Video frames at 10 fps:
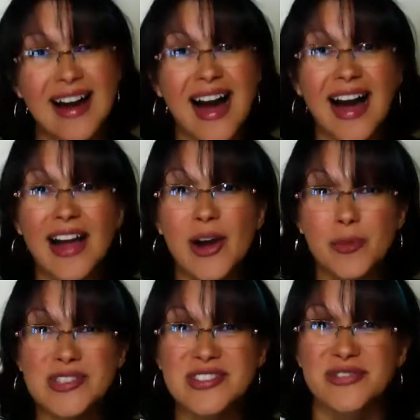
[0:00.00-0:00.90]
I hope
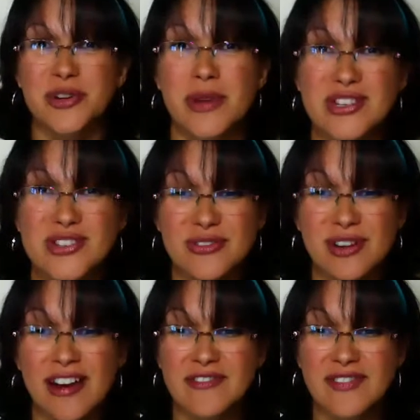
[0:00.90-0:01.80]
this information
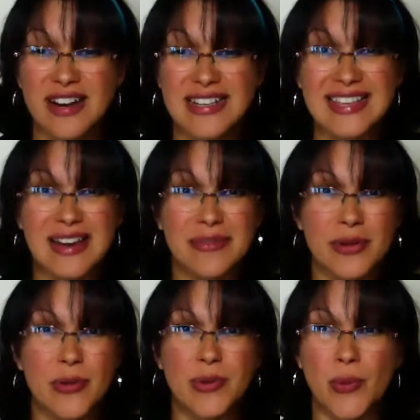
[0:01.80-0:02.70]
finds
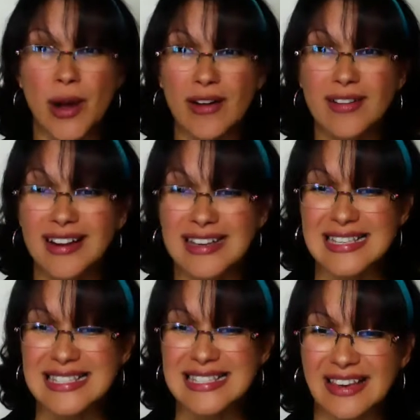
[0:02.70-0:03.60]
everyone well. I
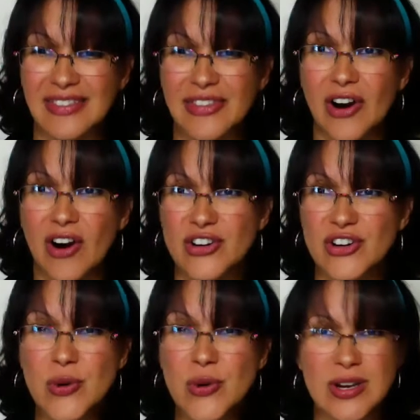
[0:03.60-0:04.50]
see that there are
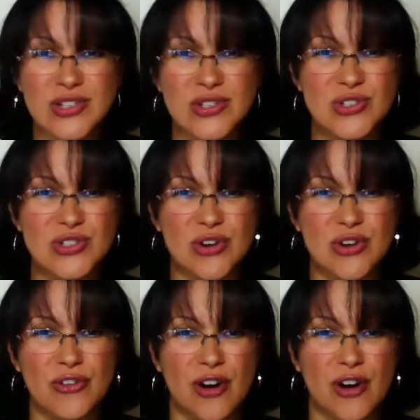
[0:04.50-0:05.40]
no questions so
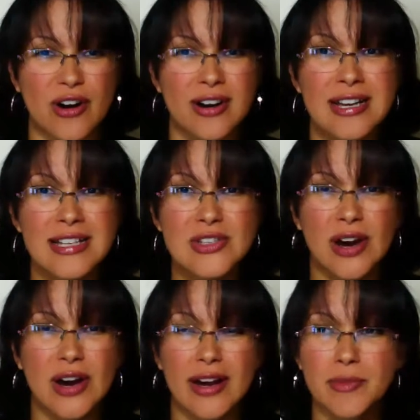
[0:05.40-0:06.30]
far, so
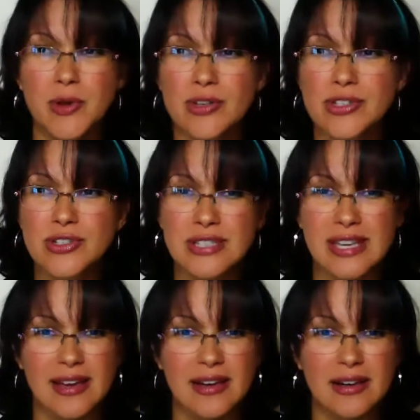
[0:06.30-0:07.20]
I am going to
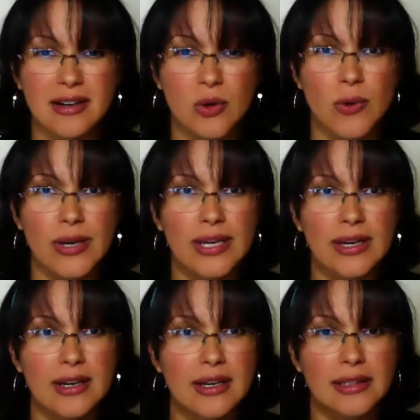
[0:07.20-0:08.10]
take a quick
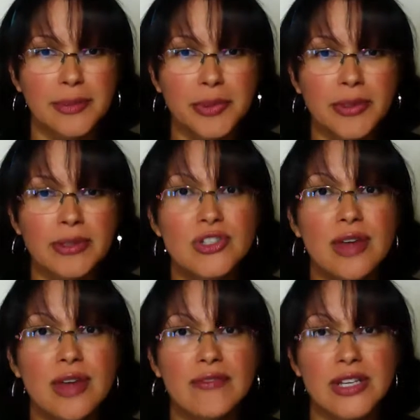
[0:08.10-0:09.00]
clip to
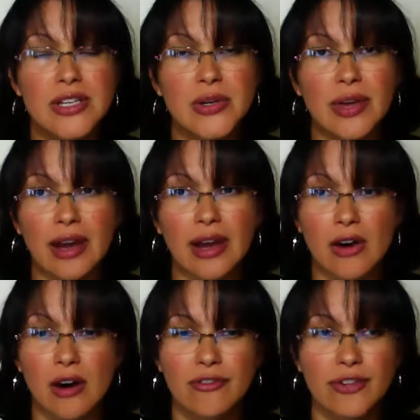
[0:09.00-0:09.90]
that video that I
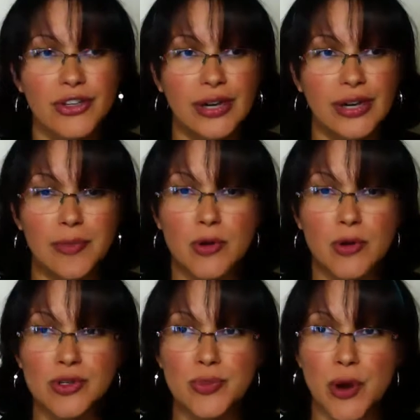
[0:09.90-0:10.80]
offer you, and I'm going
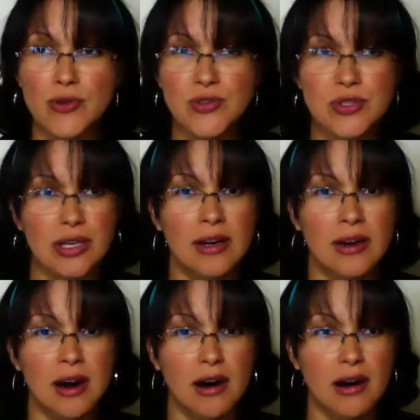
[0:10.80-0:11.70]
to post it
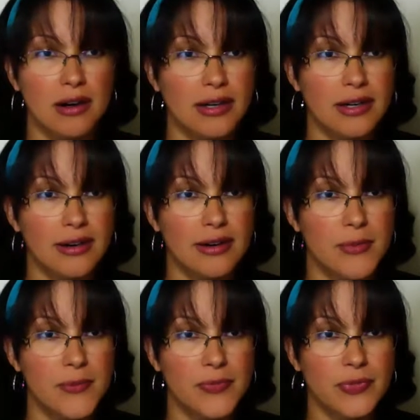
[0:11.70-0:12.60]
on
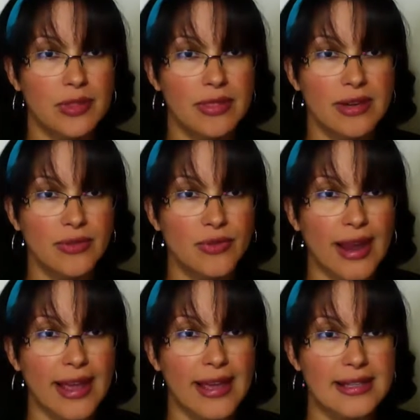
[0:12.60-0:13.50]
the
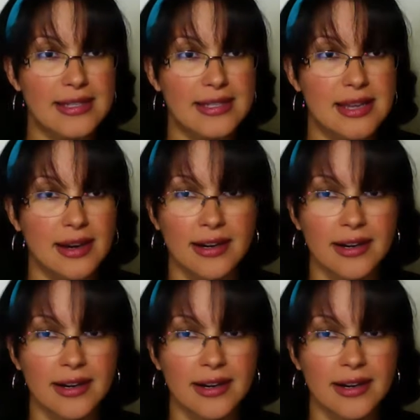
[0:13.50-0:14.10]
right-hand side.